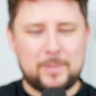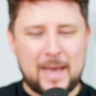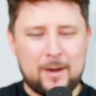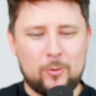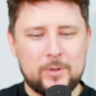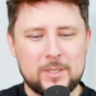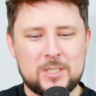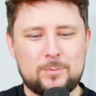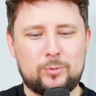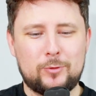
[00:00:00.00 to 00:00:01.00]
Powder
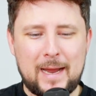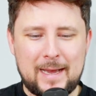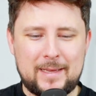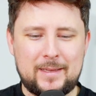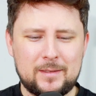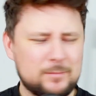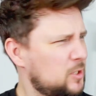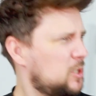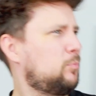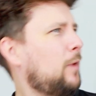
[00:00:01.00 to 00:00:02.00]
spray.
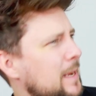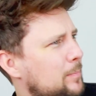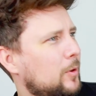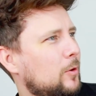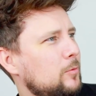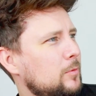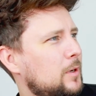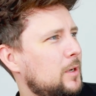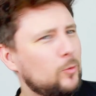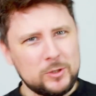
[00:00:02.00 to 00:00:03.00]
Spray
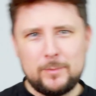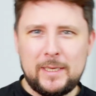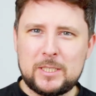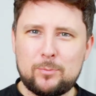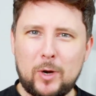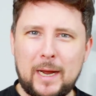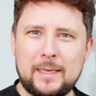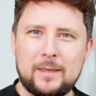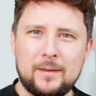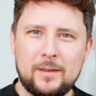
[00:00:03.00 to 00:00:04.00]
pool? What do you mean
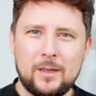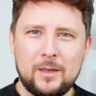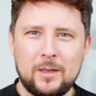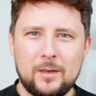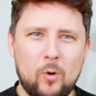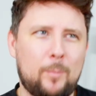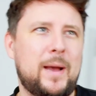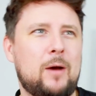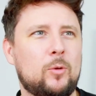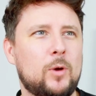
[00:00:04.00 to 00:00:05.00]
spray? What
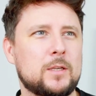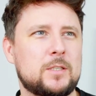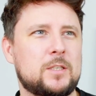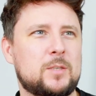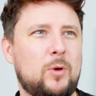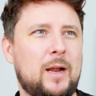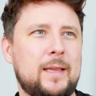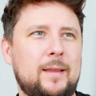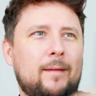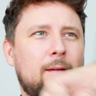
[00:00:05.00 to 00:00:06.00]
powder works as a
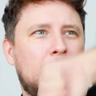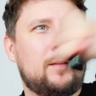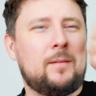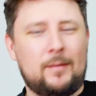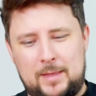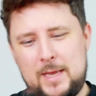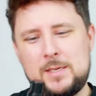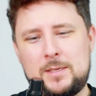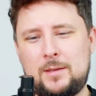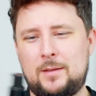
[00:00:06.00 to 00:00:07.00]
spray?
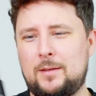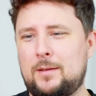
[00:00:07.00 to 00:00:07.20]
This.